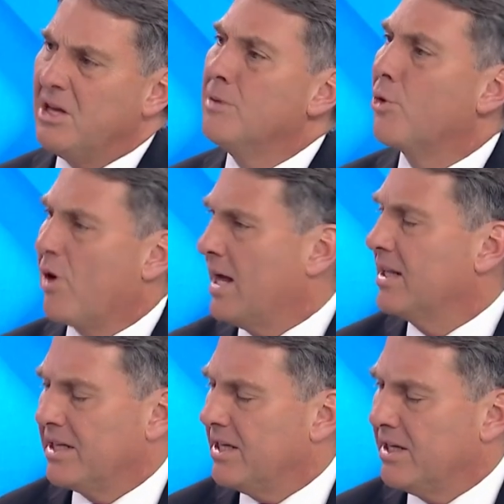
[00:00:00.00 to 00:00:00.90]

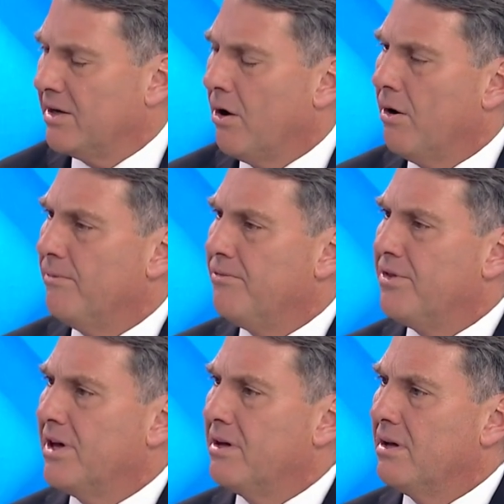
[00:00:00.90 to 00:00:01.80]
immorality of
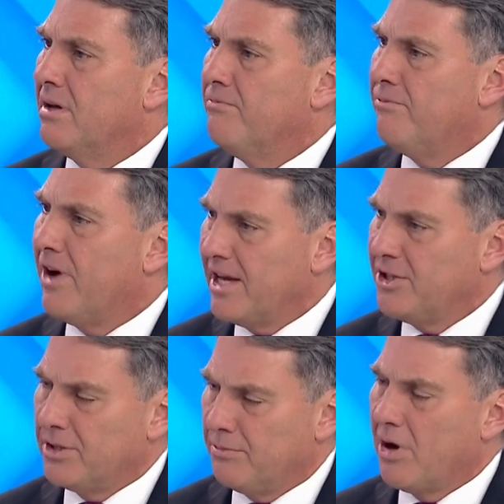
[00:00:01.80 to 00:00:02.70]
the
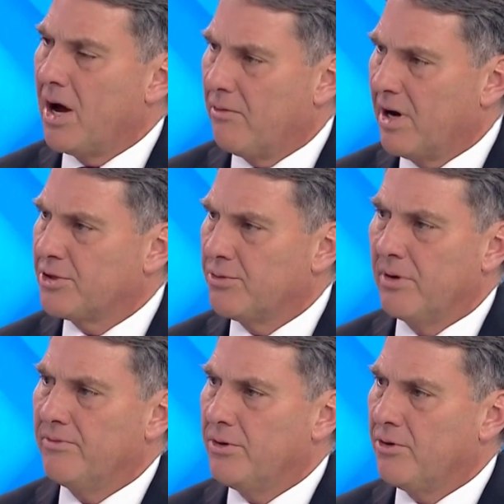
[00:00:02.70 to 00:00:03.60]
invasion by Russia
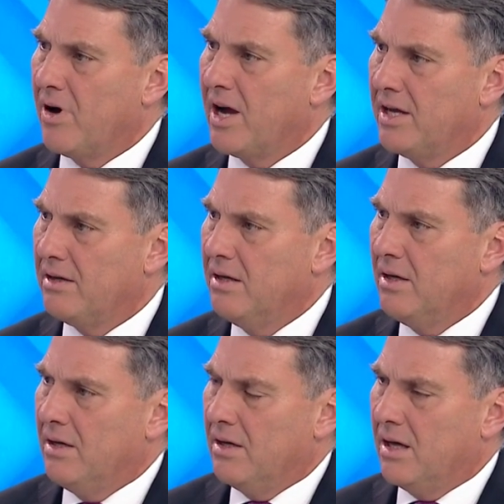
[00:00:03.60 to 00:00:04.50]
of Ukraine
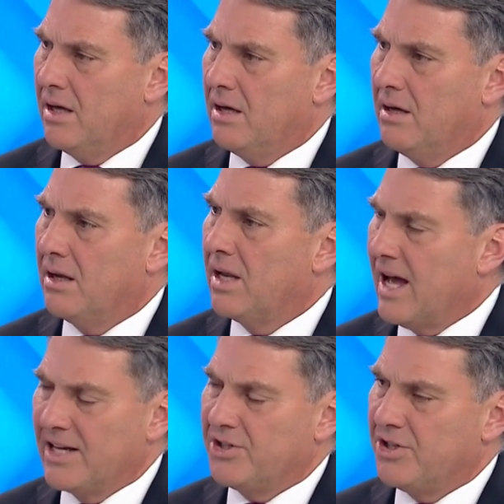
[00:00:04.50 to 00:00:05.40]

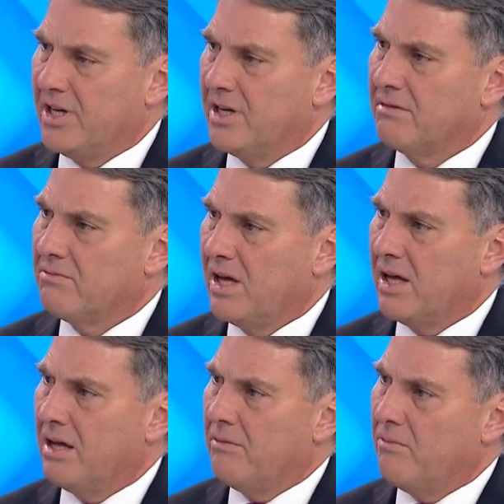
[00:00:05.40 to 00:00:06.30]
last year,
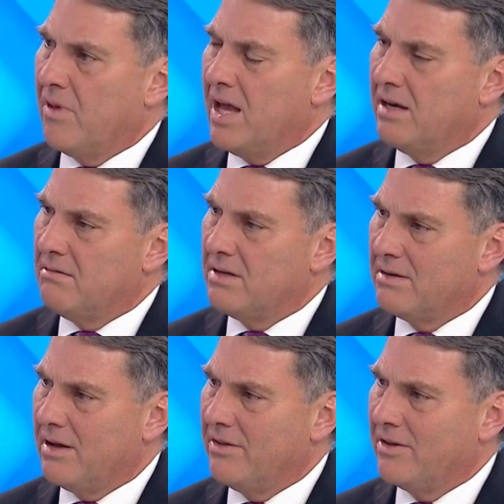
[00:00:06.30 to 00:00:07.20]
and
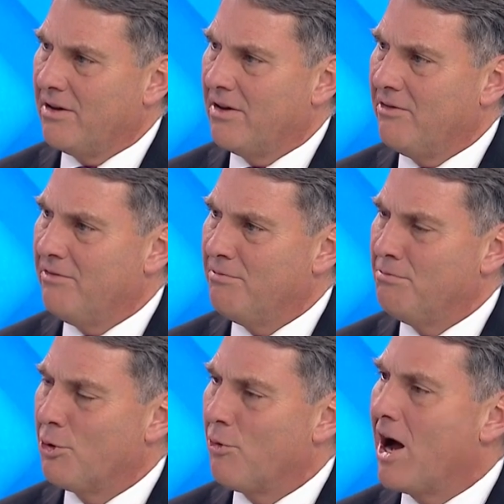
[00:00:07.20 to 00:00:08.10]
the kind of
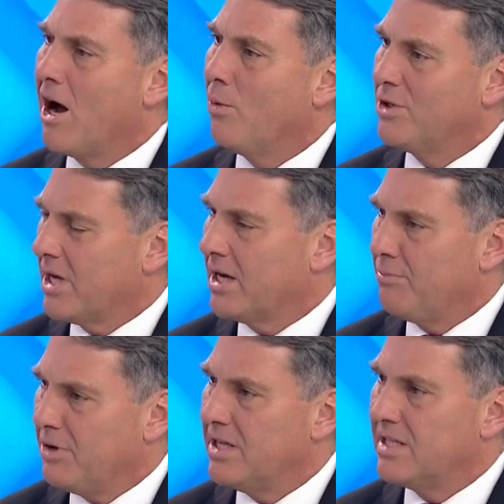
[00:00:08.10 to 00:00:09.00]
morale which
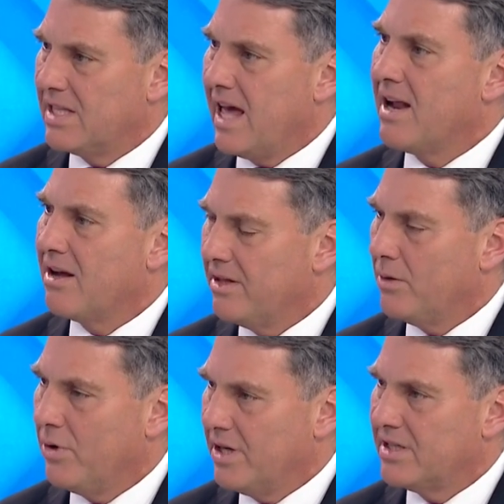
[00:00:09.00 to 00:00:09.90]
underpins that. I
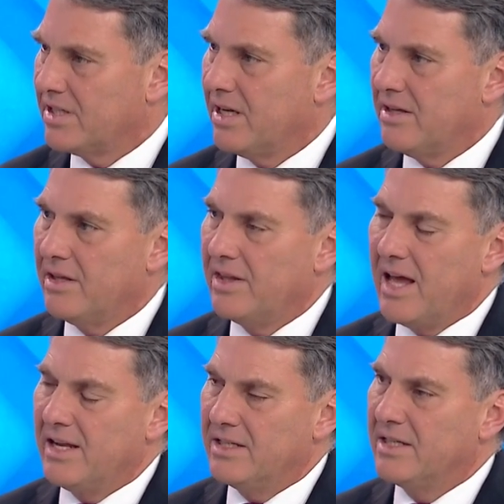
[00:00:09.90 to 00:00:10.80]
think we can see
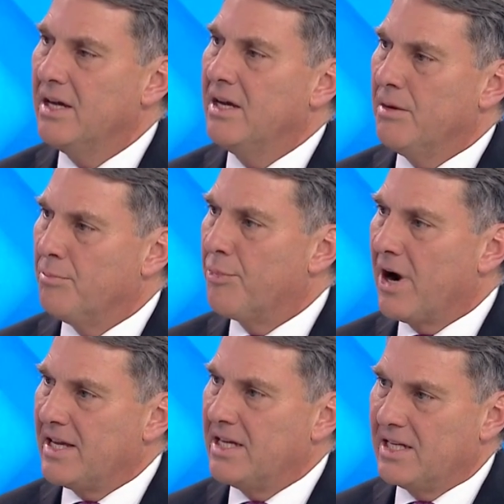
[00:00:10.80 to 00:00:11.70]
that is
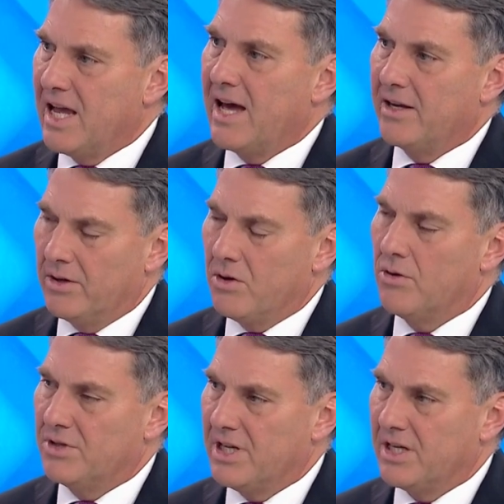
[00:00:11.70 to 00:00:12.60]
breaking down in the
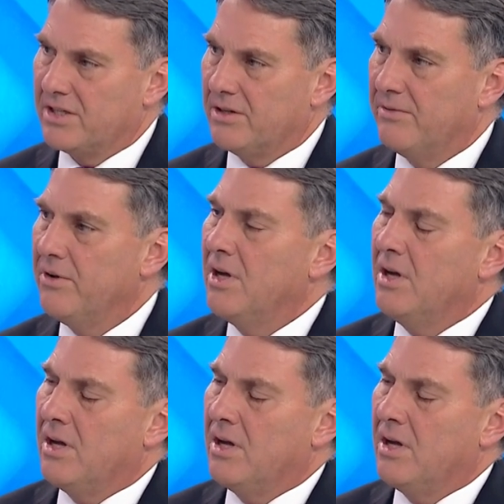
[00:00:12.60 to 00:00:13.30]
context of